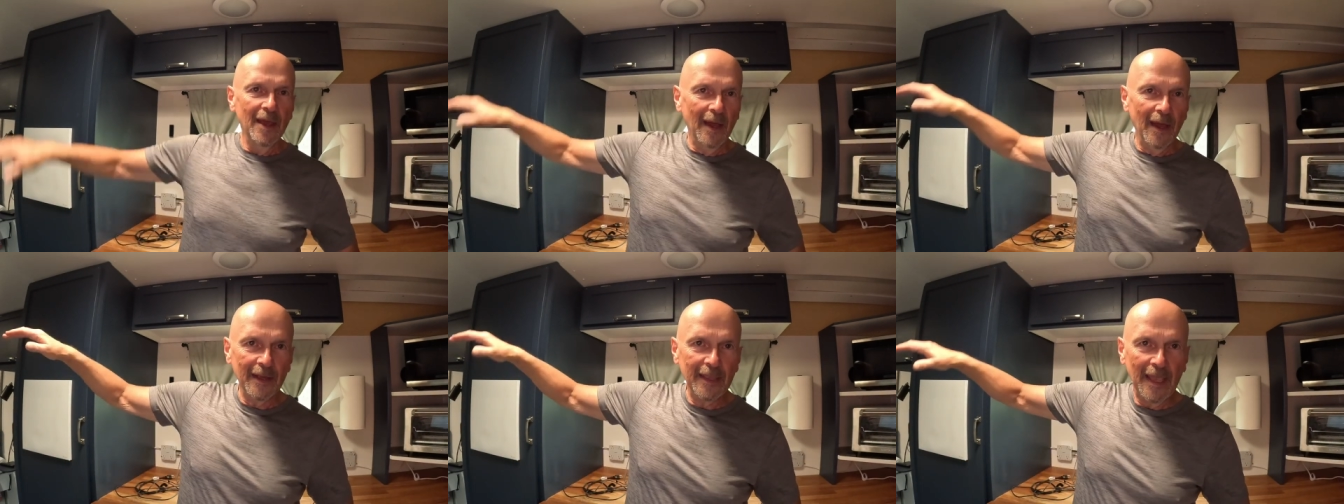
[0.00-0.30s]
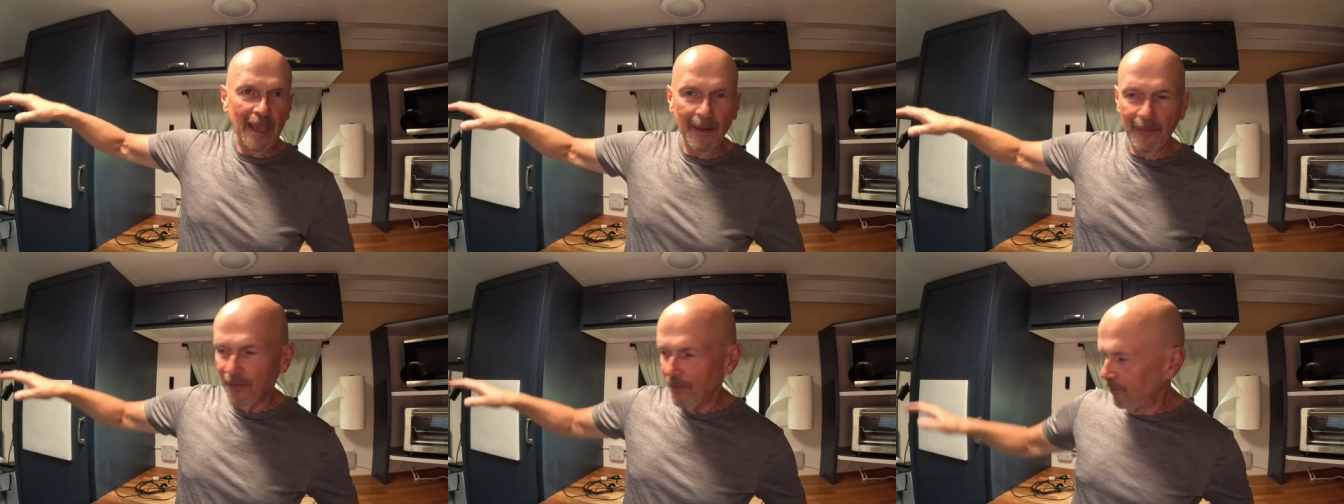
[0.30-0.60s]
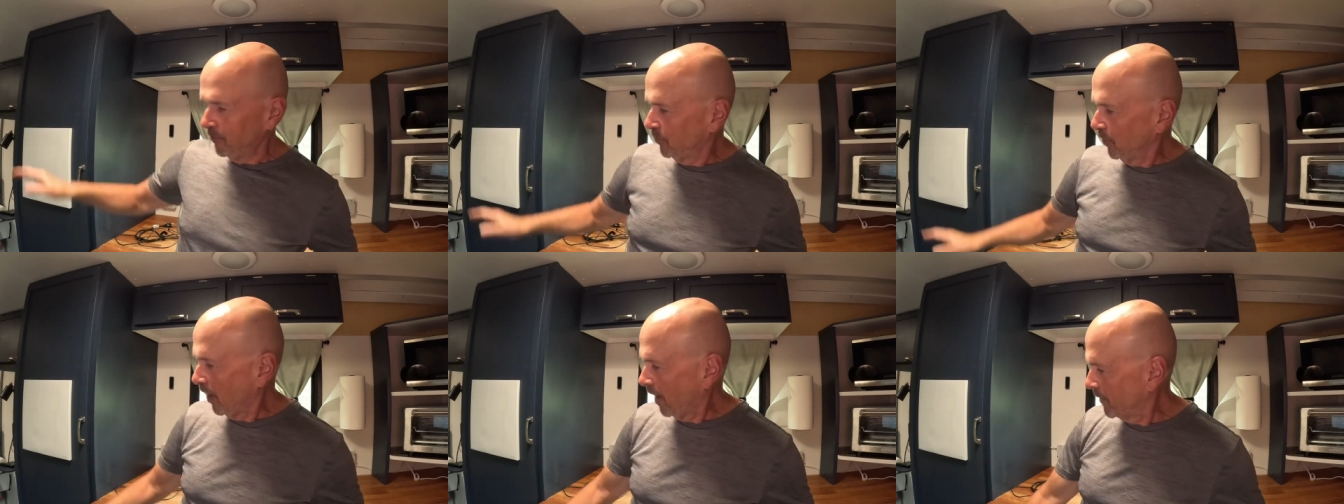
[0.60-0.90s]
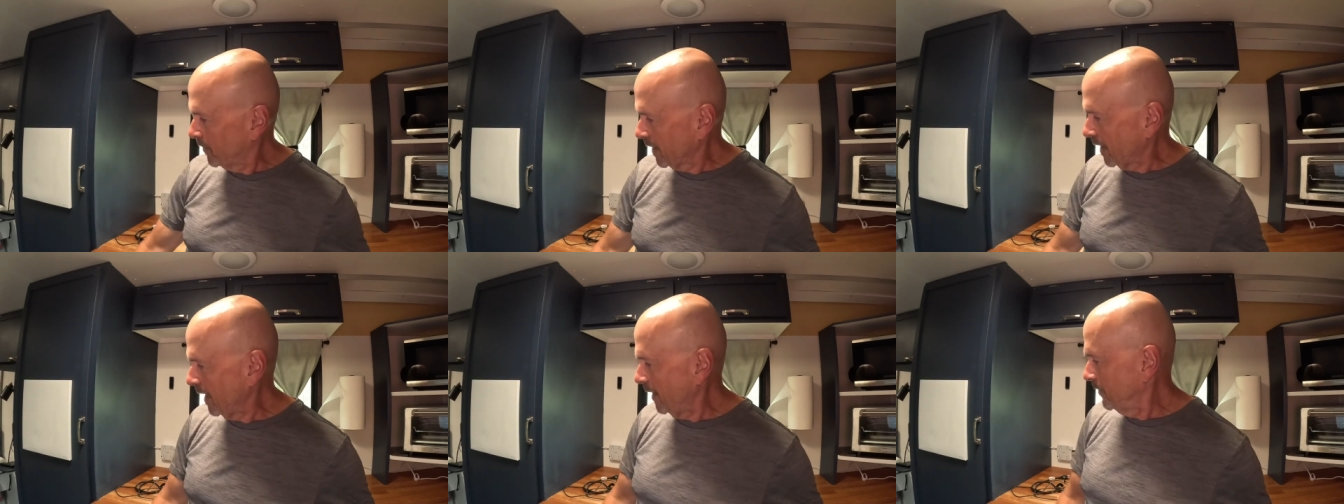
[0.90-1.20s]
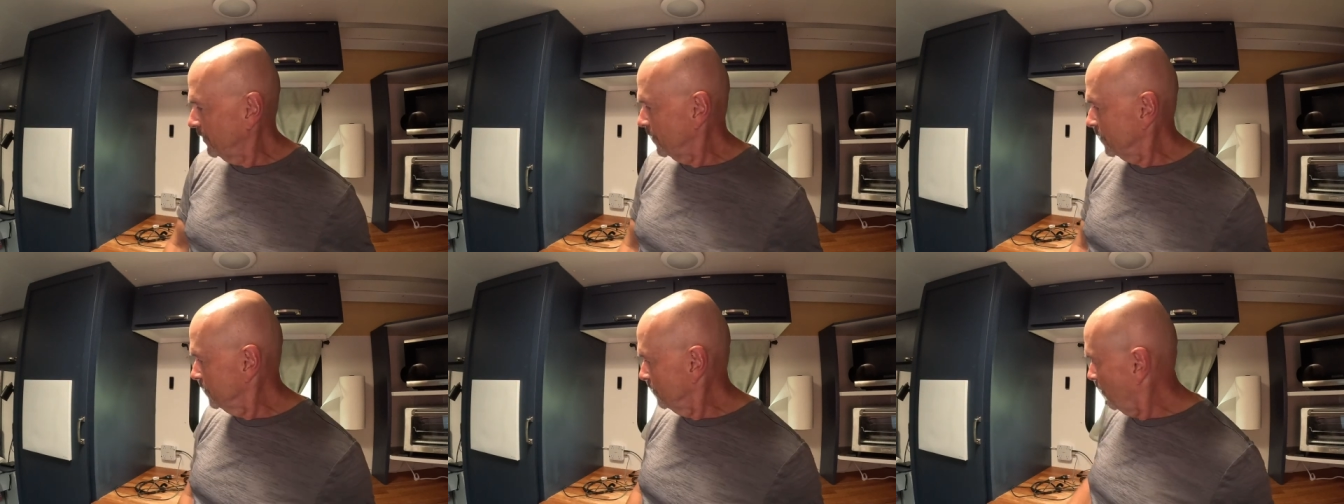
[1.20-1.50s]
A cabinet at the top, a
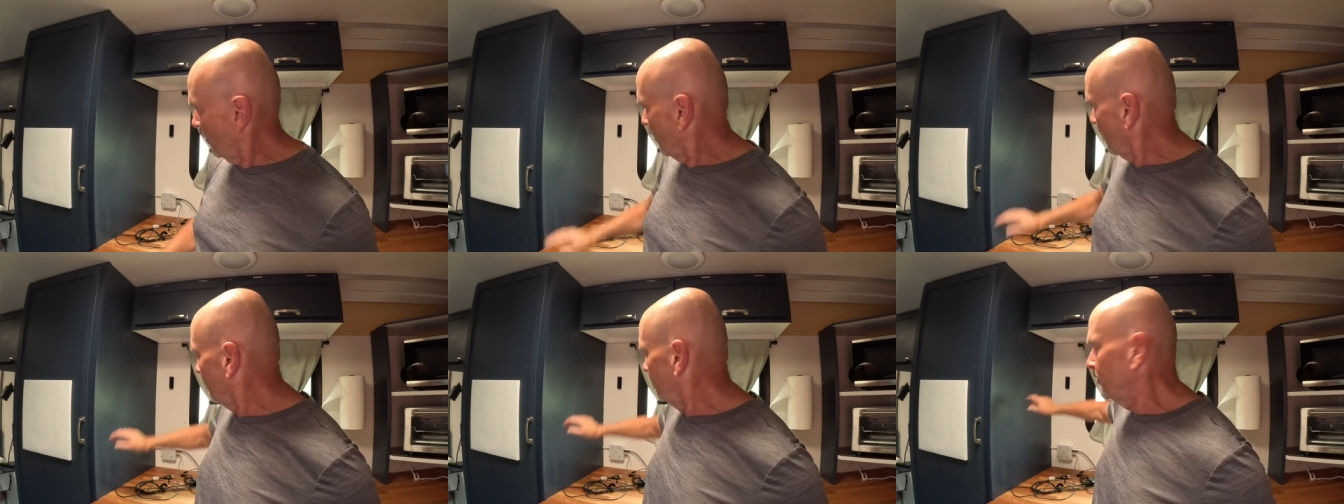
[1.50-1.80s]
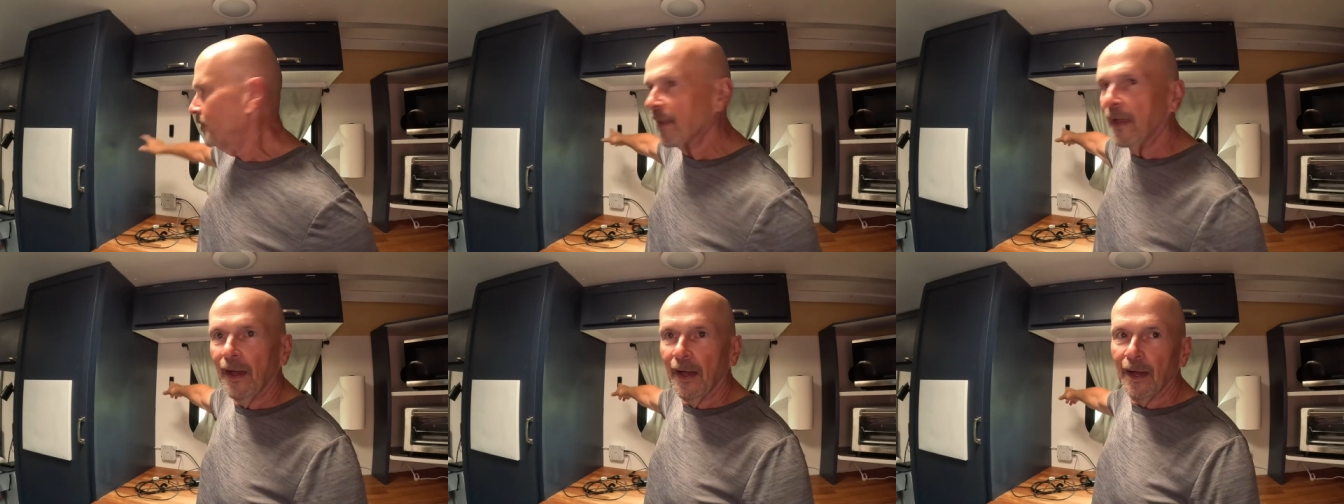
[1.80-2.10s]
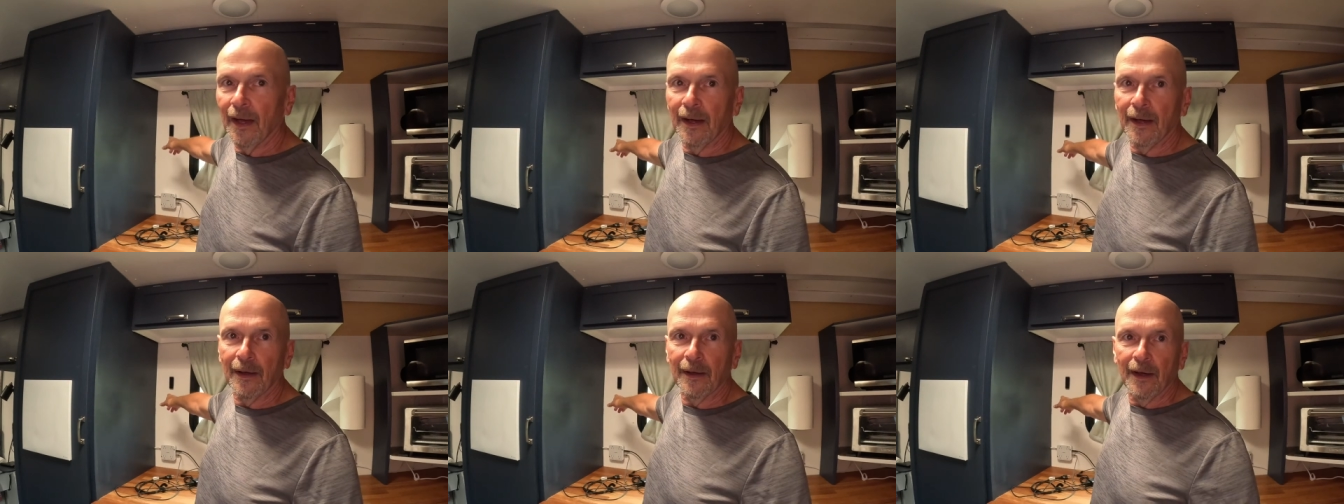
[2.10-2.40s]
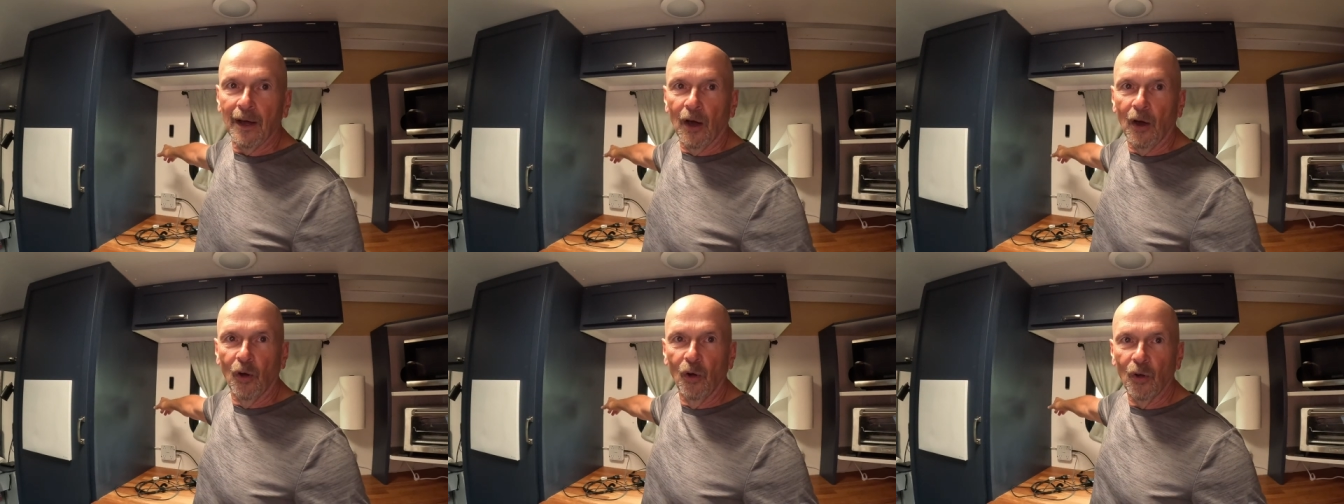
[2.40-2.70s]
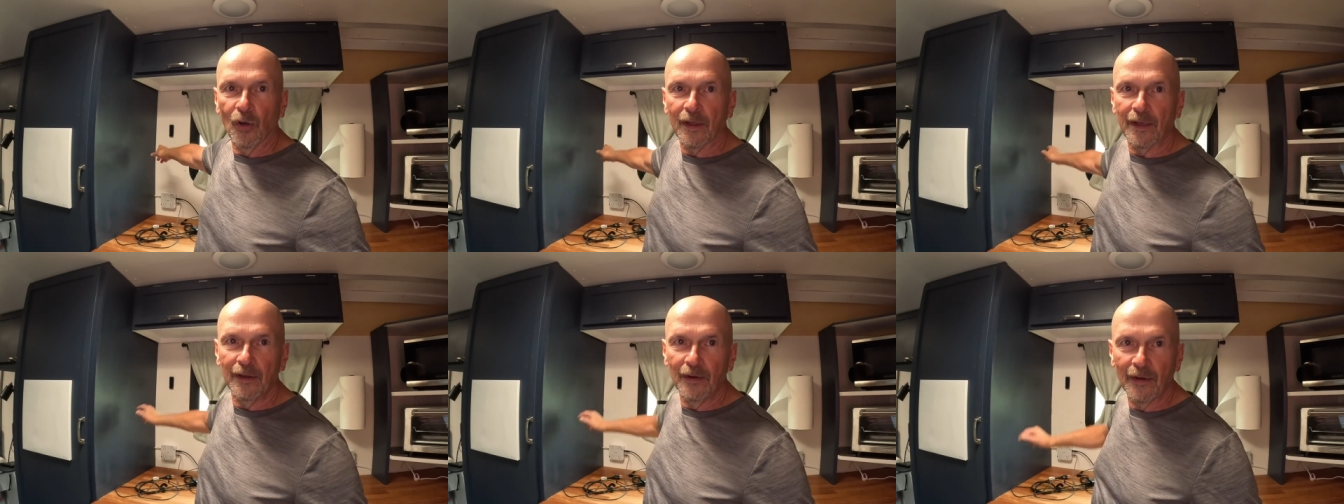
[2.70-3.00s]
cabinet at the bottom, uh, a
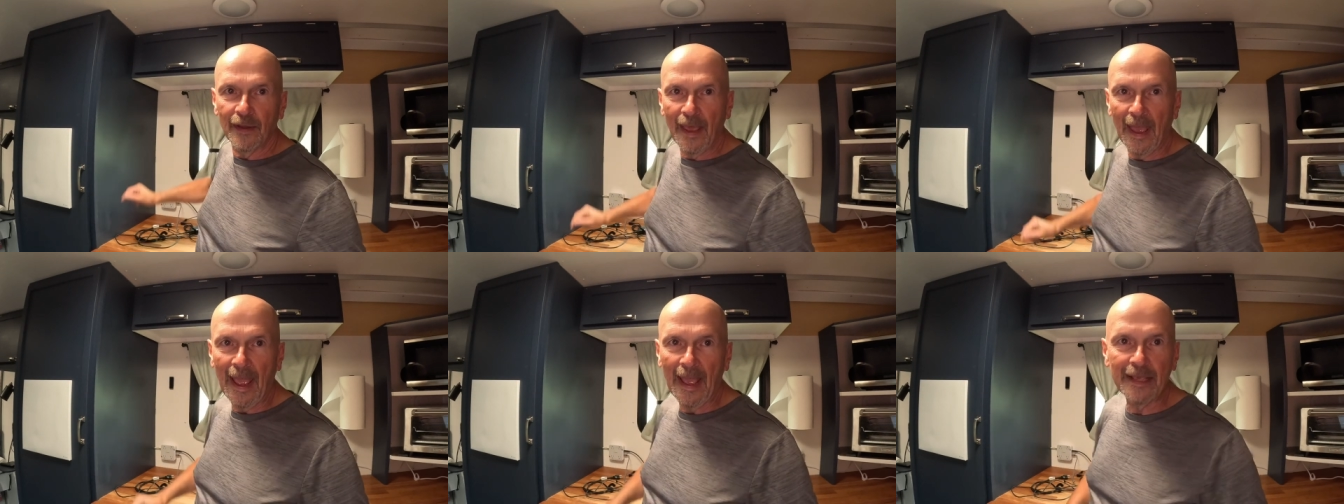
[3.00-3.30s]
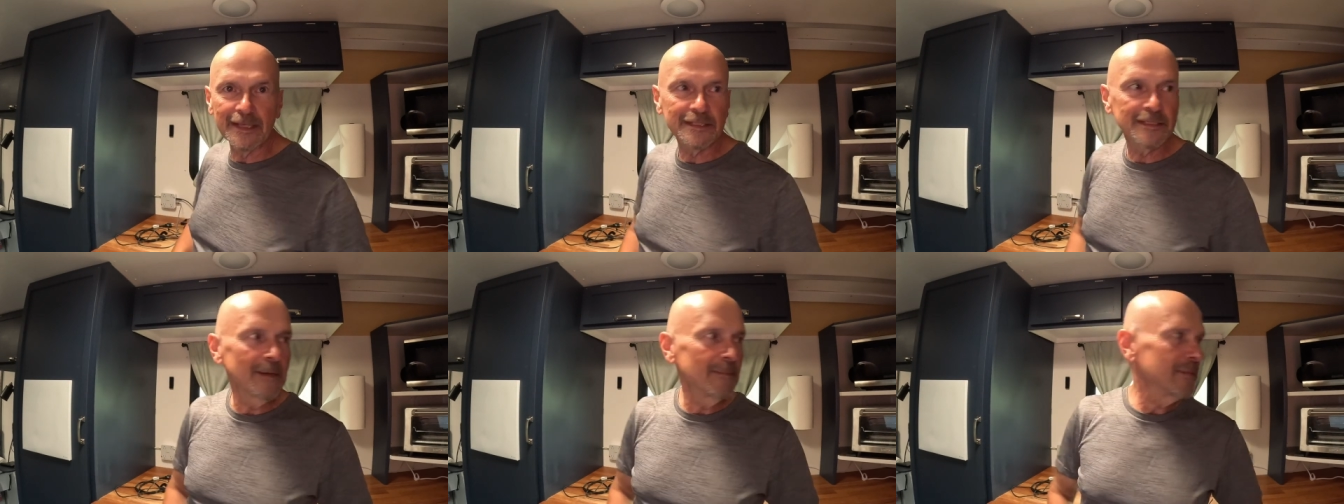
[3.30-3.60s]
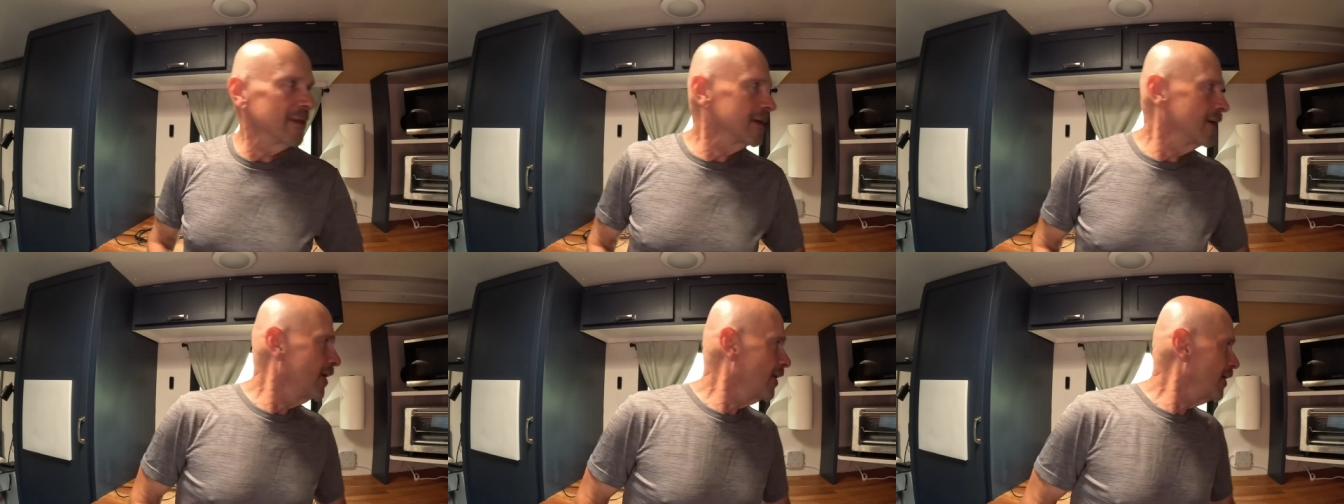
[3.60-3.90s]
hook here to hang something